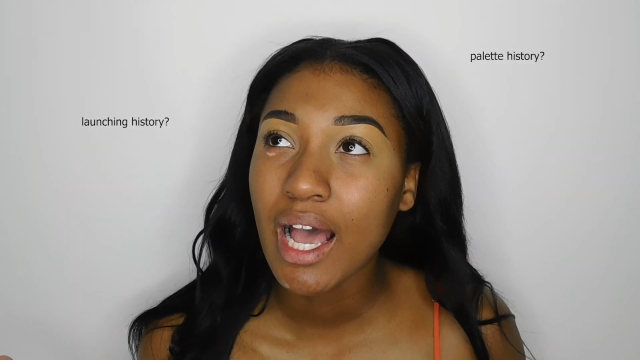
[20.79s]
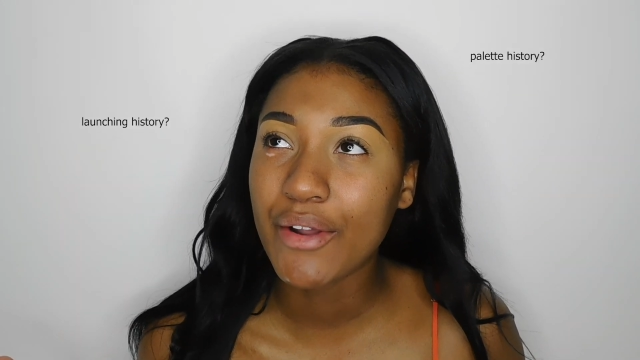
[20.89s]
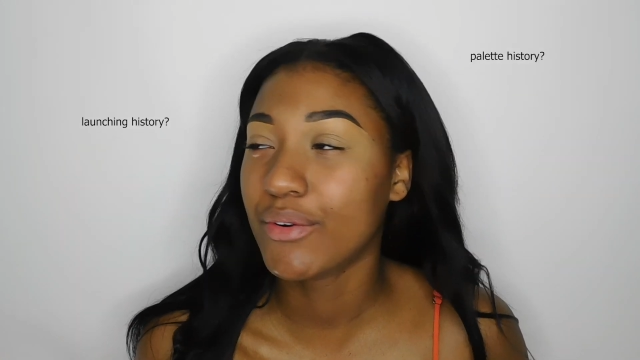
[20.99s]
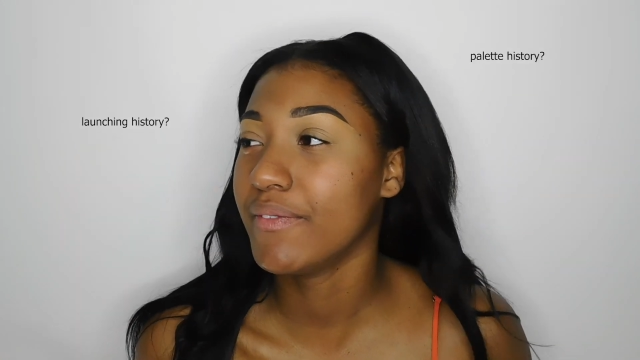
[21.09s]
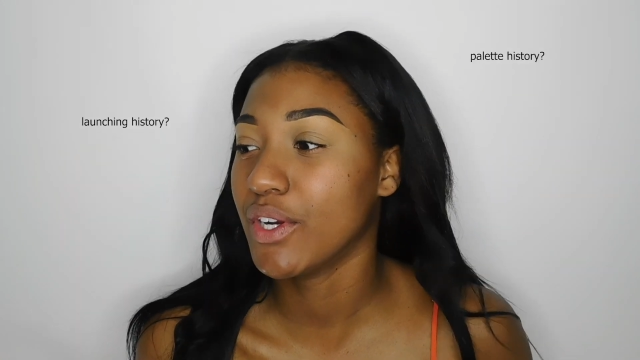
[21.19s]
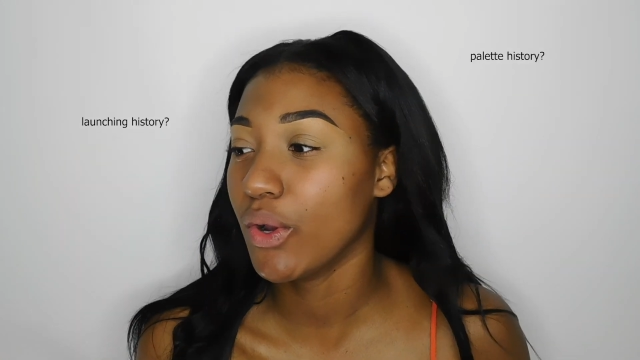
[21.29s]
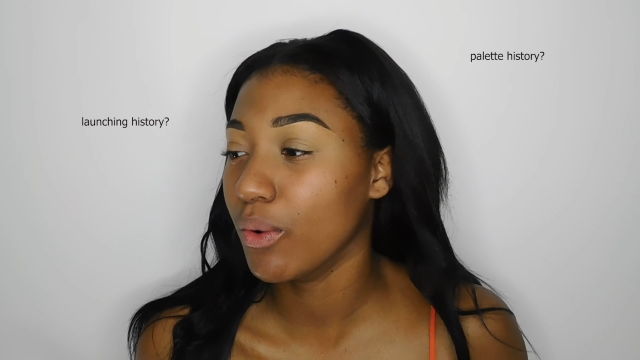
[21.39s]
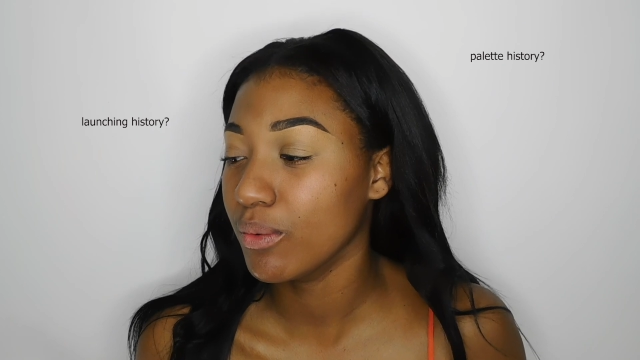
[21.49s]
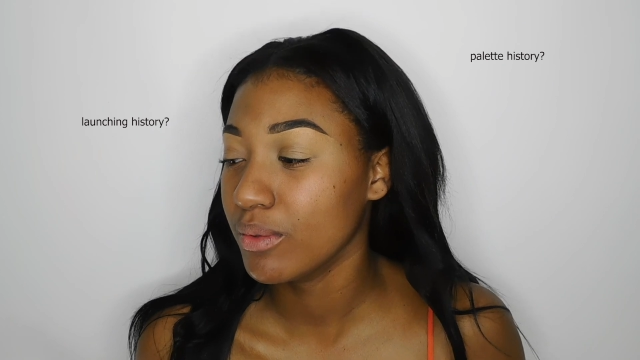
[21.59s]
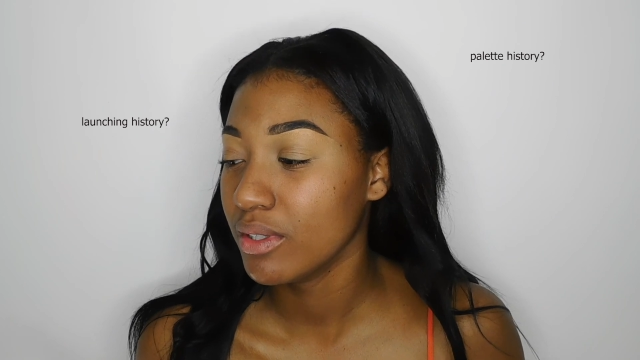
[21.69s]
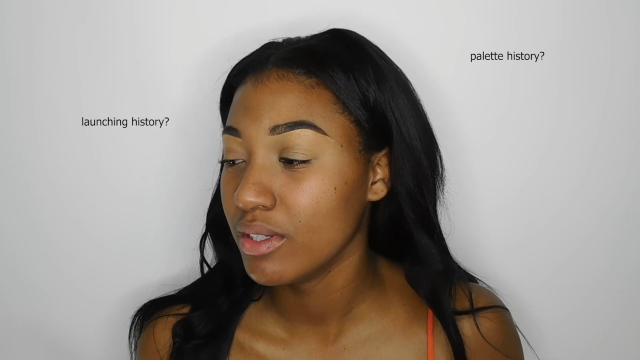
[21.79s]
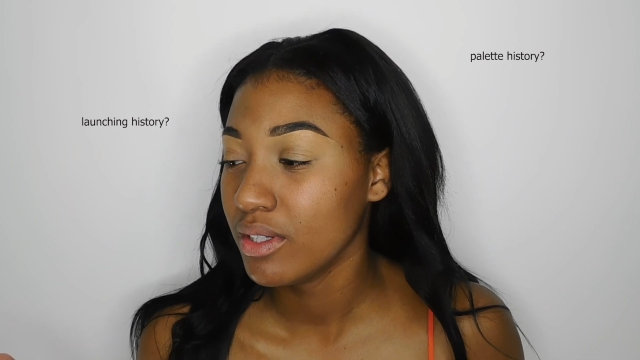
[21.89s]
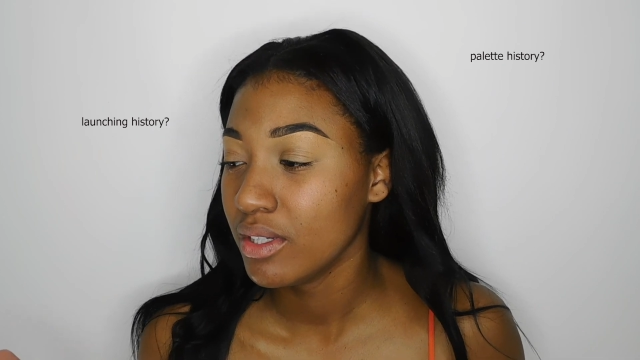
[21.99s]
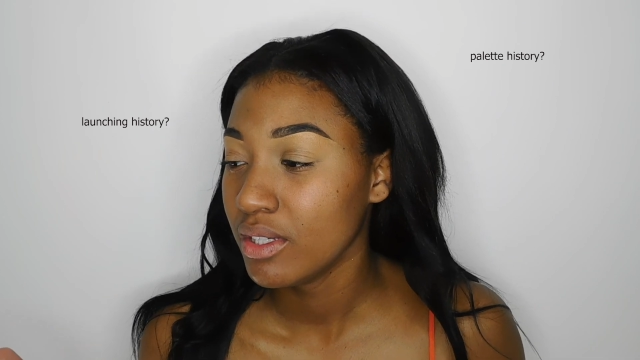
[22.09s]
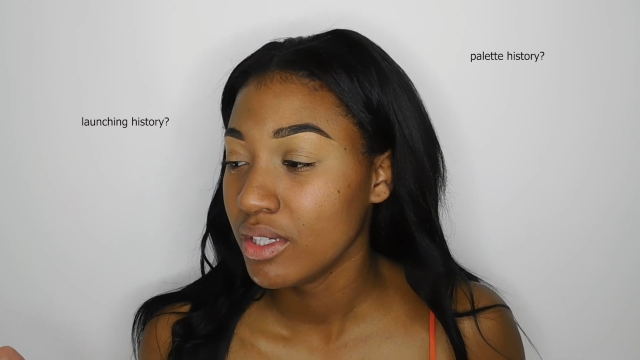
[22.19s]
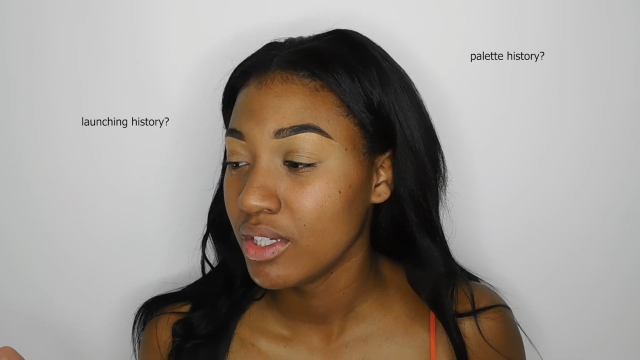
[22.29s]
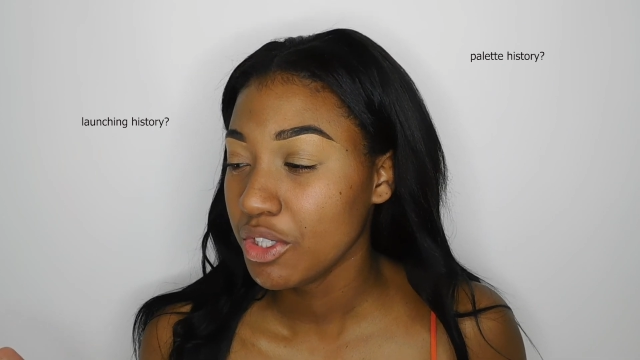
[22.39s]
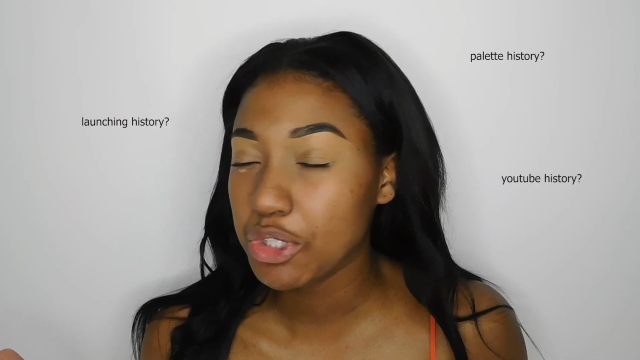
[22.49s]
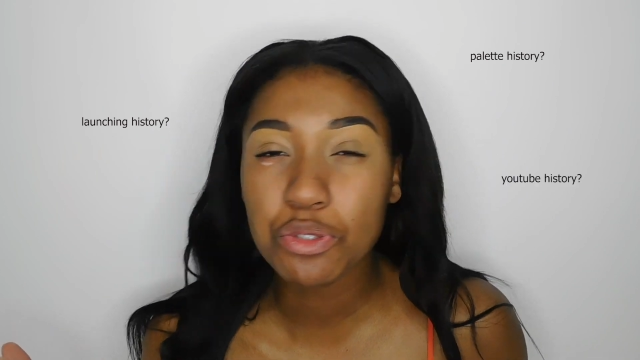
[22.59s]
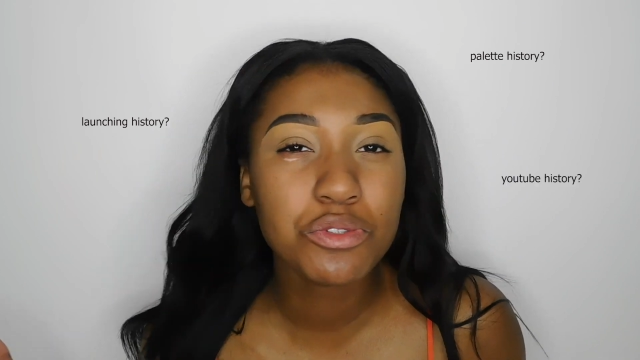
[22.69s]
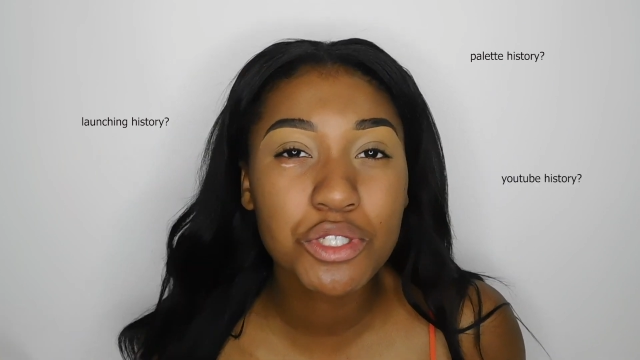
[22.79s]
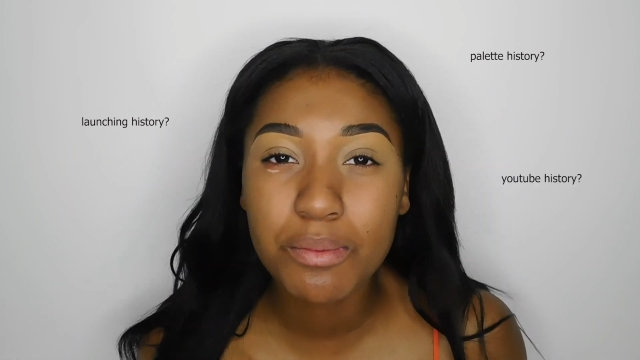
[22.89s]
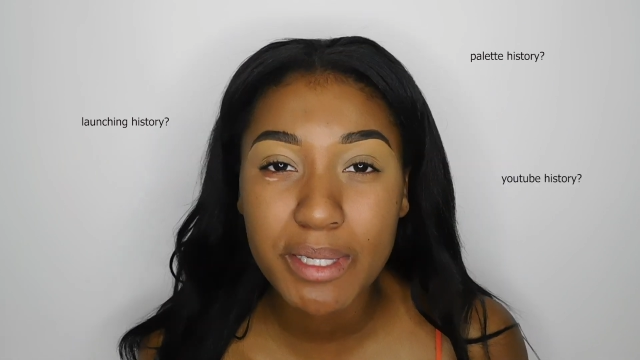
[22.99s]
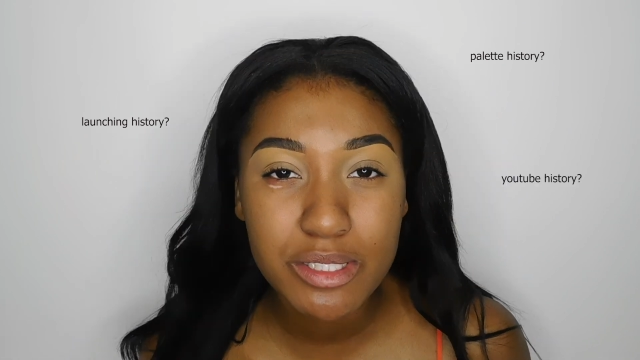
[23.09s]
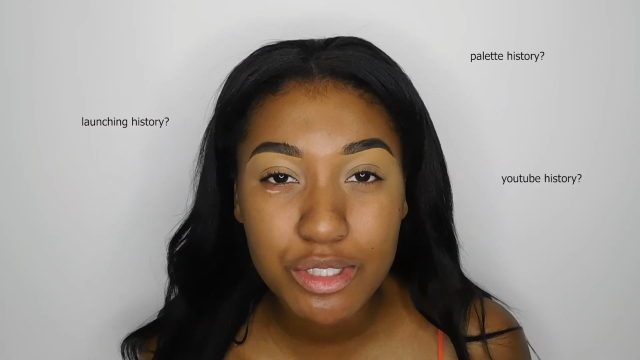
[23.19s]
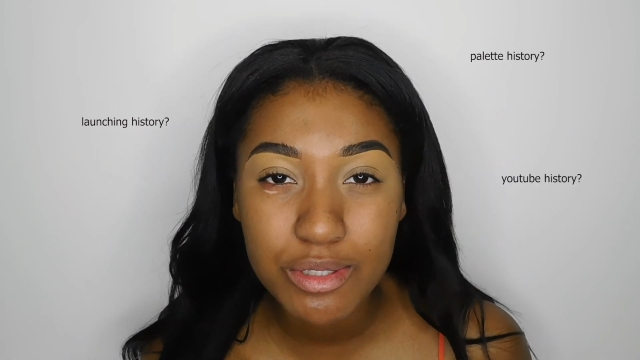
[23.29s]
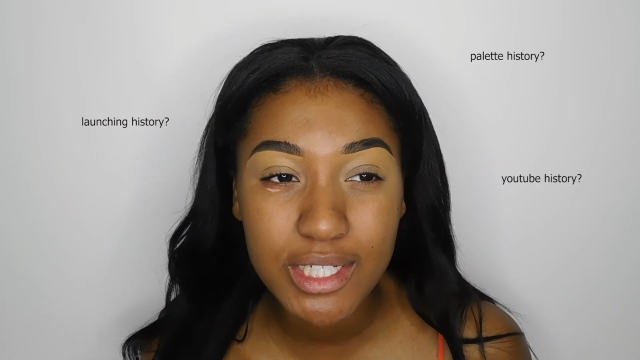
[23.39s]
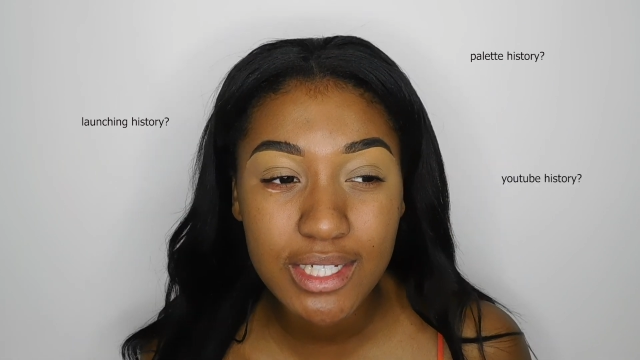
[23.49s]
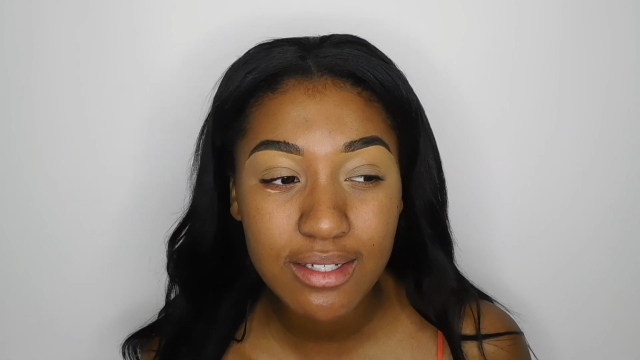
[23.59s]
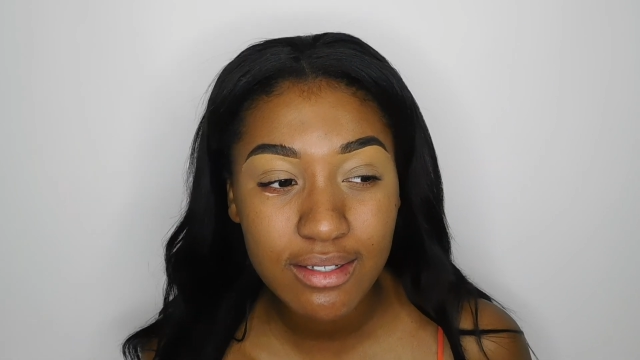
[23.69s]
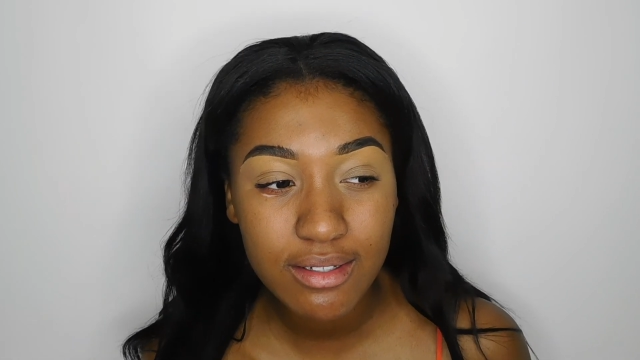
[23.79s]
I don't even know. YouTube history.